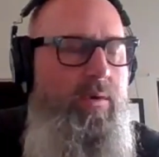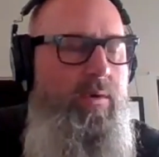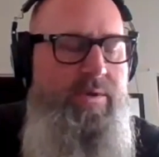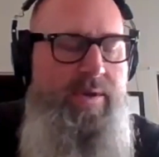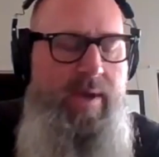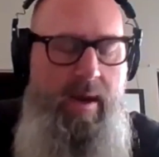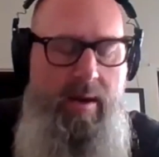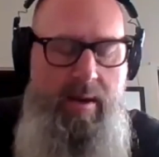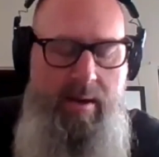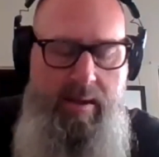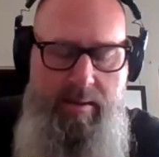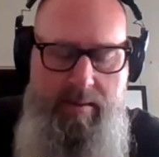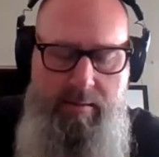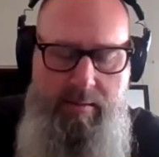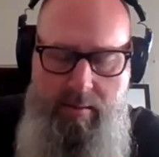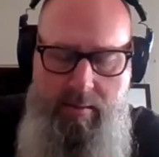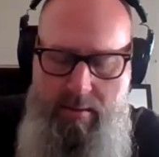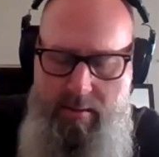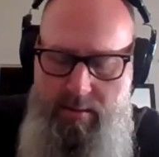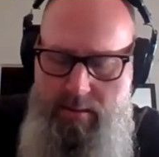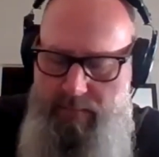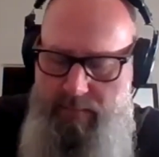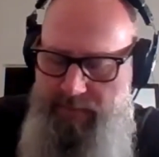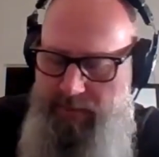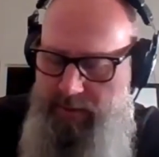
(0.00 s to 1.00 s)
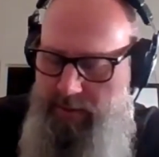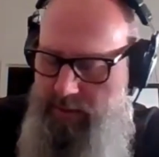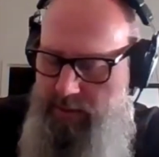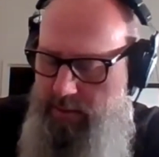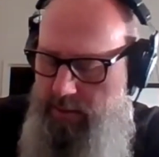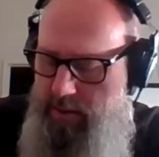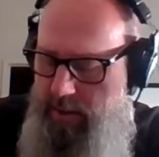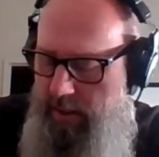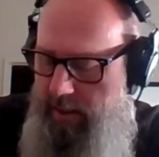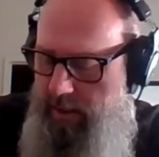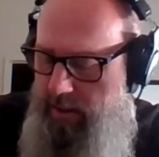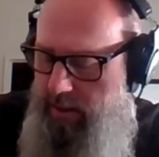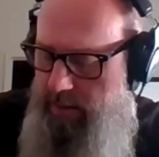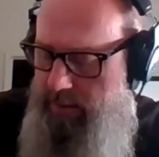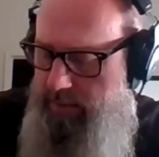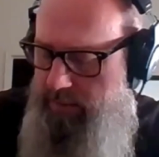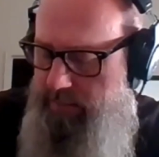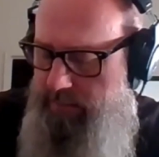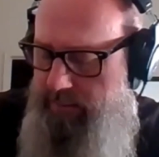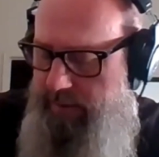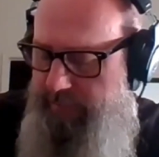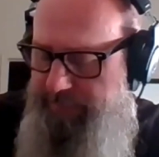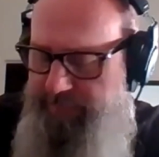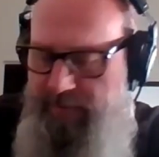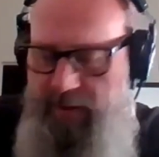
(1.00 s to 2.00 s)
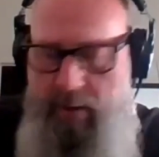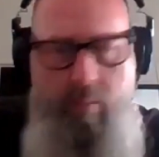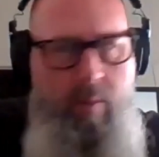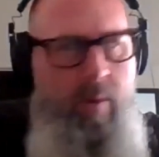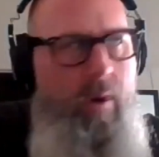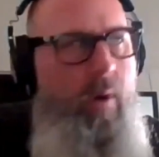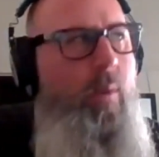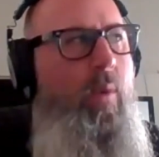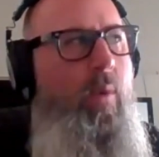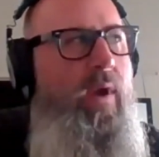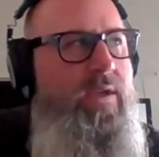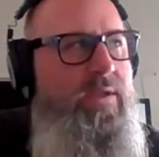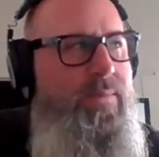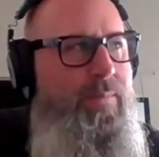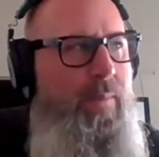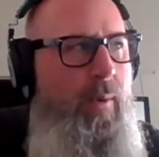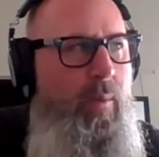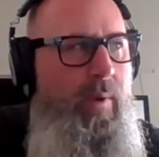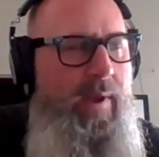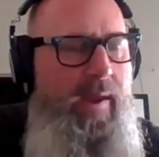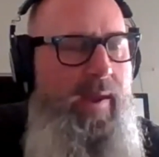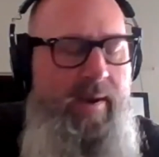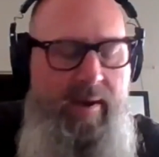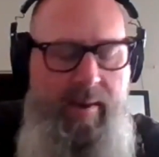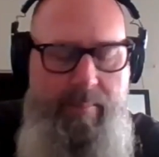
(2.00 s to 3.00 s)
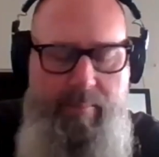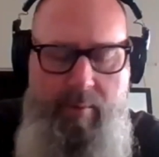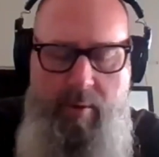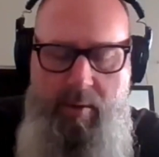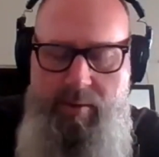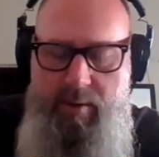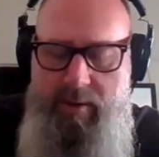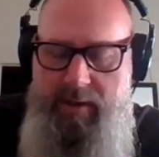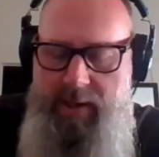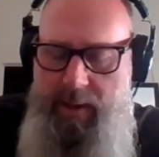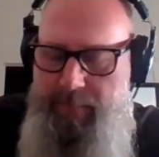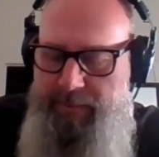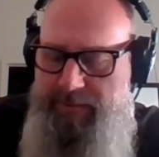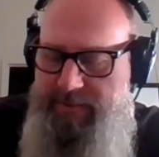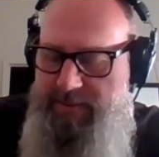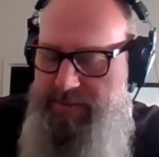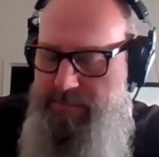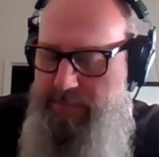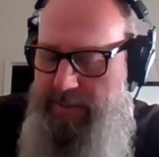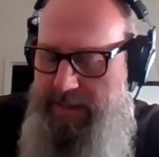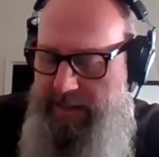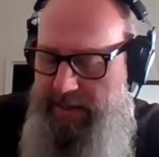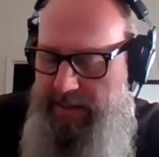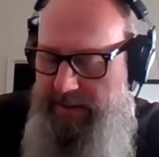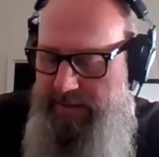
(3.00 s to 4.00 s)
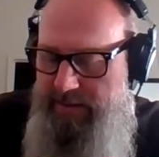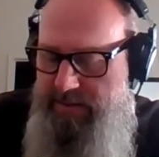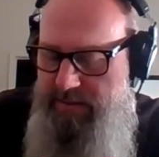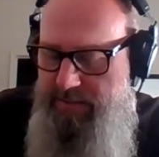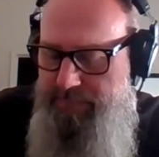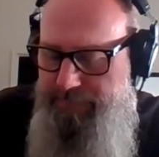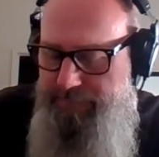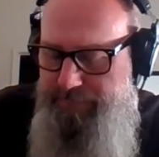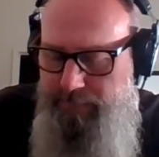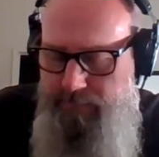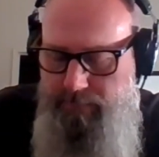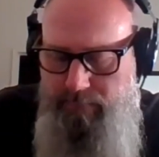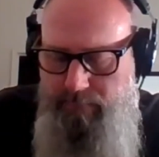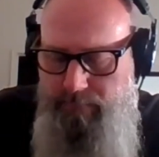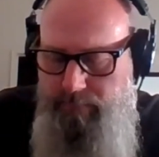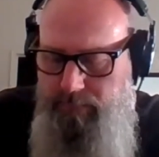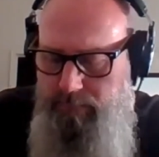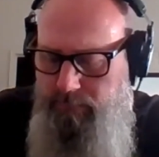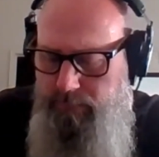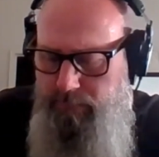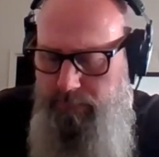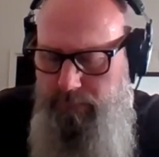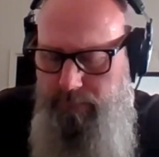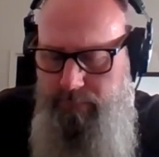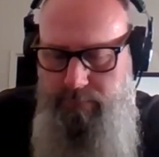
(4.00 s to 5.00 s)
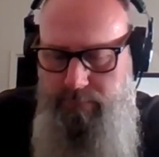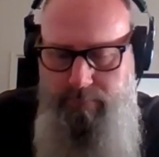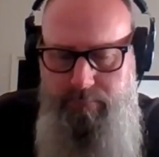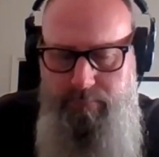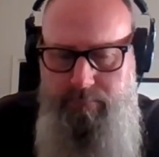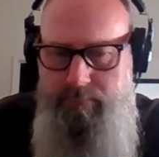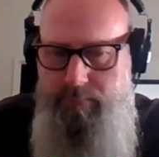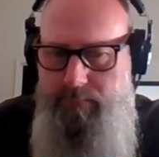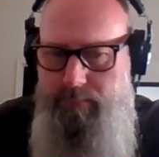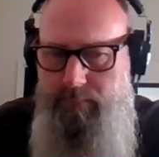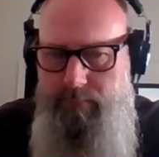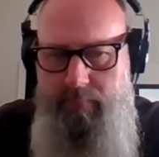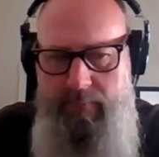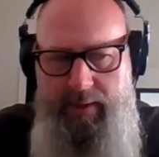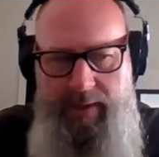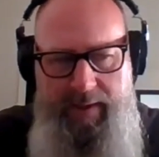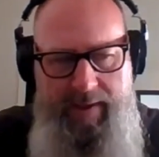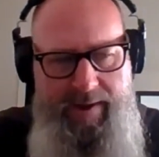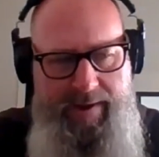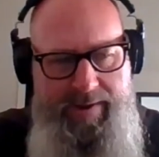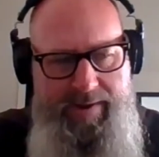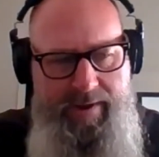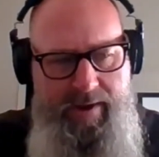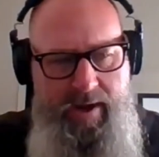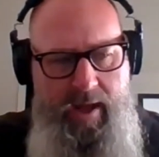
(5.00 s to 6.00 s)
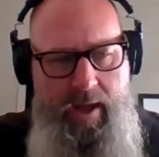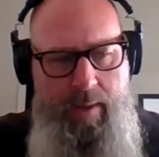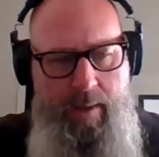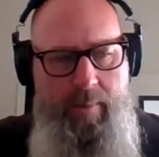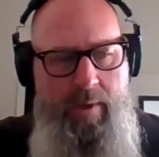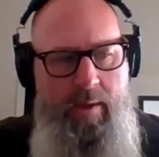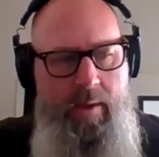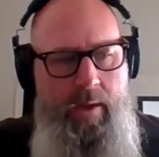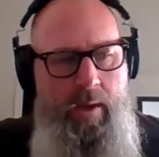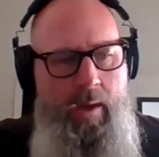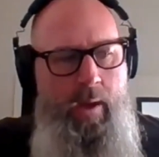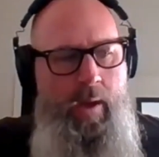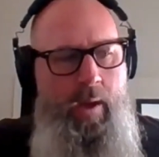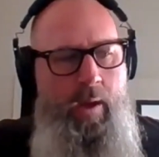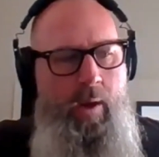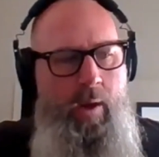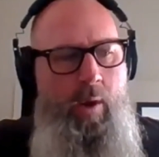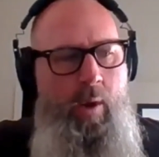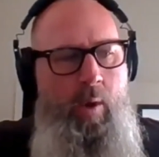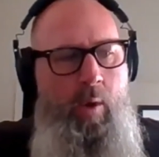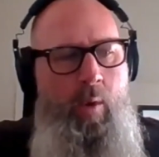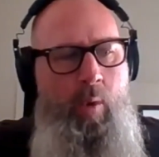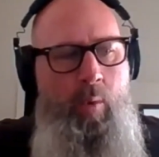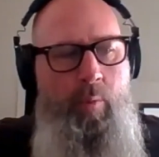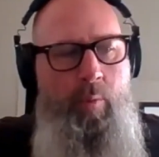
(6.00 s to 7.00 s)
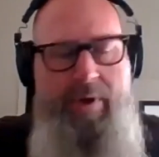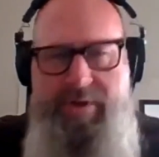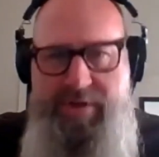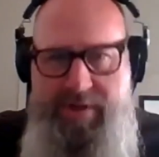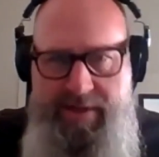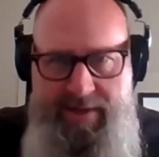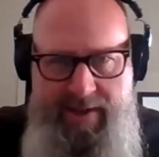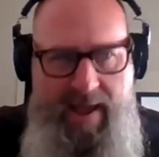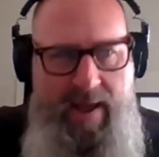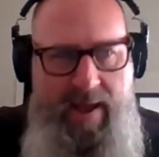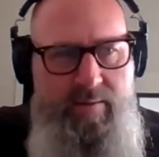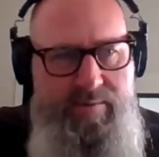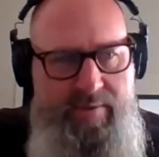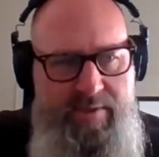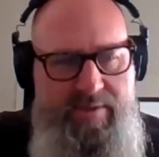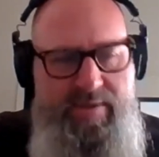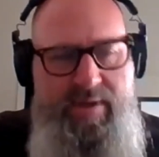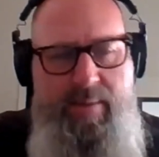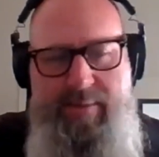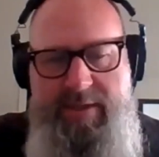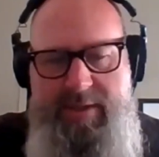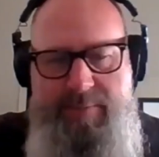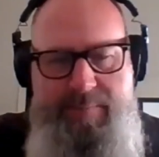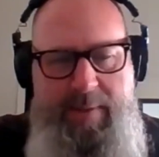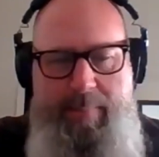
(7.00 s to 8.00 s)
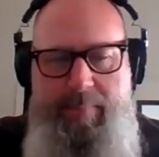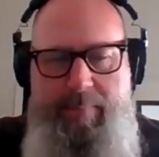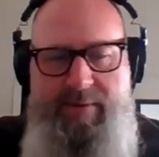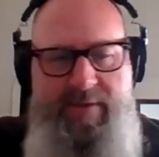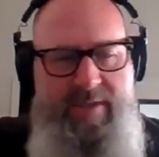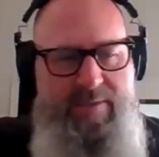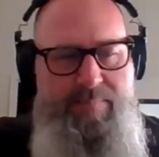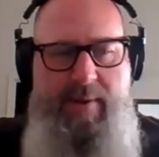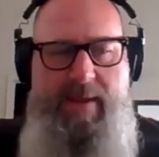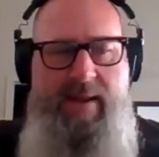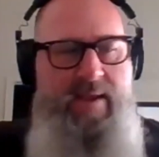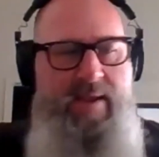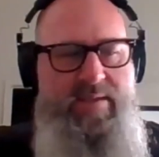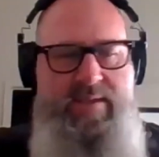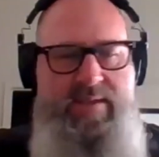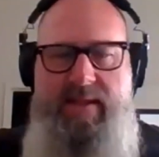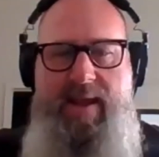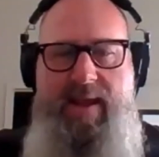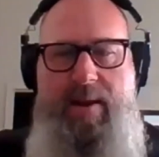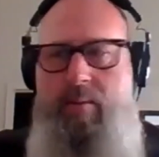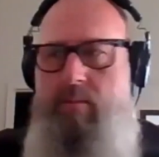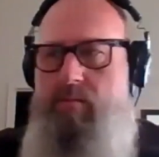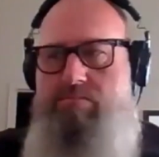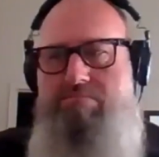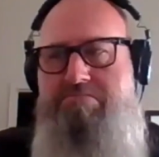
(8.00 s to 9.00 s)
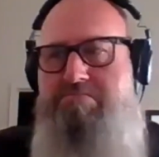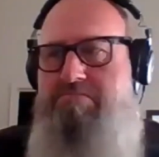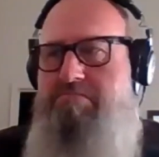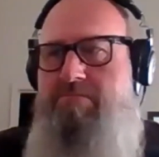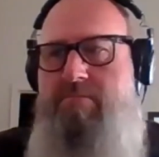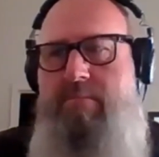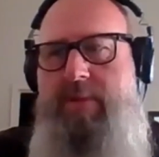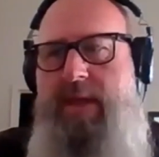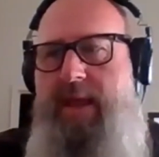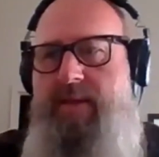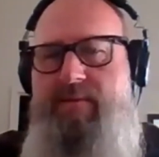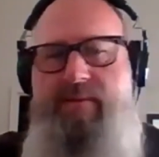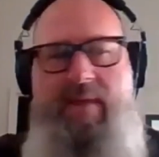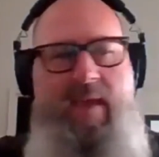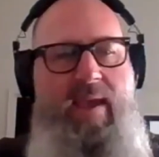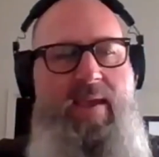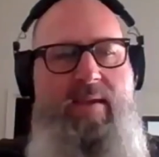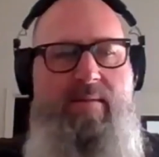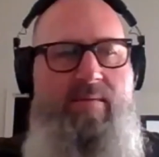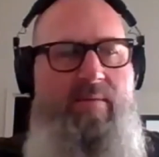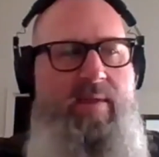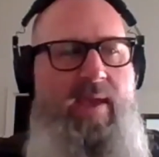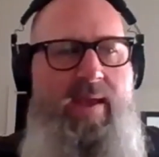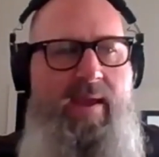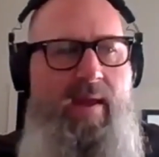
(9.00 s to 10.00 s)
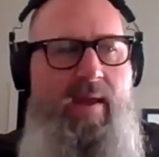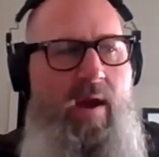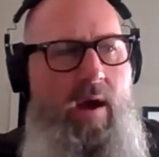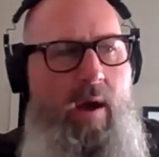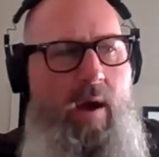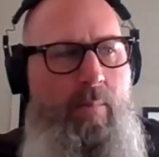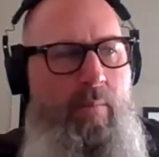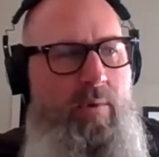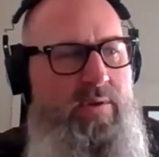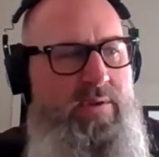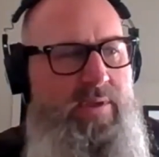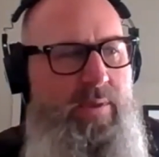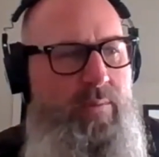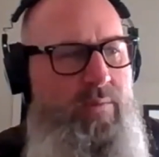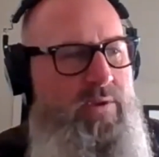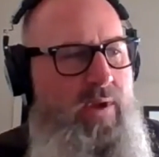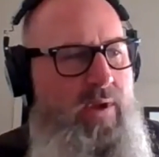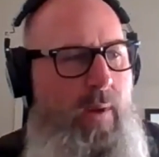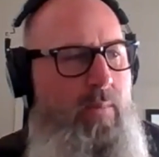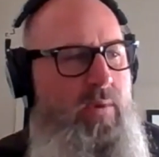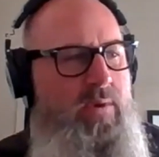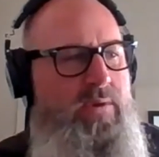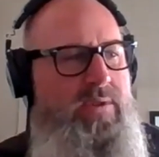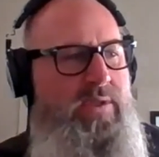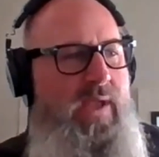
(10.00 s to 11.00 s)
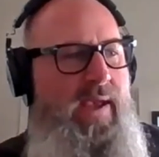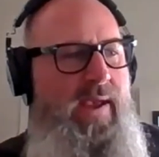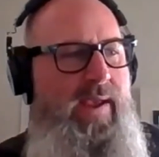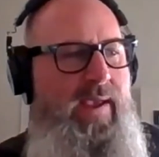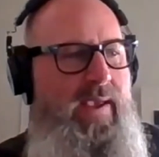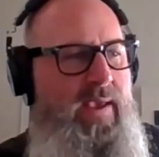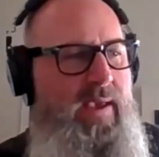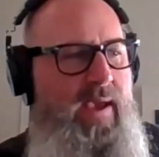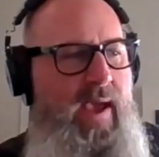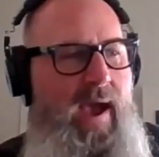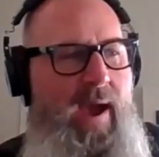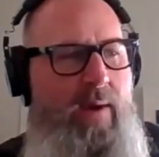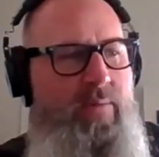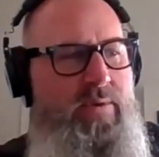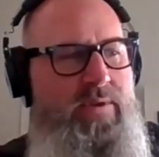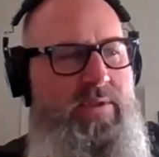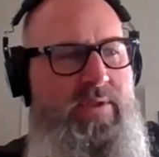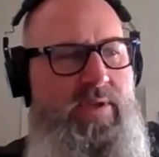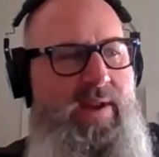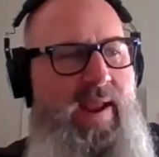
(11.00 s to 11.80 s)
County, and over there, I forgot where it was, but we ended up going to a couple of these meetings, and I ended up reaching out to some of these people, these meetings, and they almost, it was almost like I was